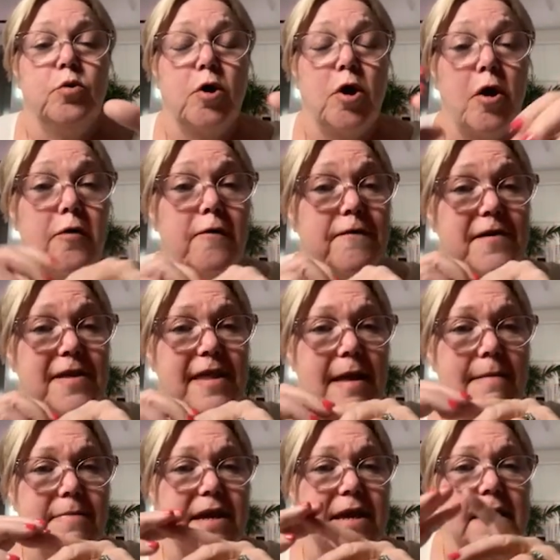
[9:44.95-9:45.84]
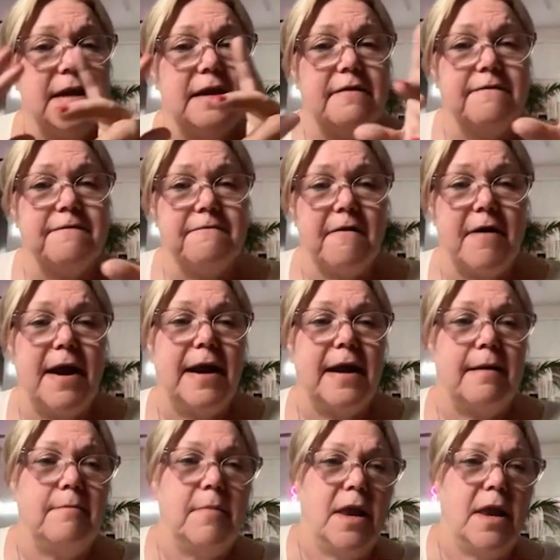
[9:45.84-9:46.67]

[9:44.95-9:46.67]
go for something in a frame,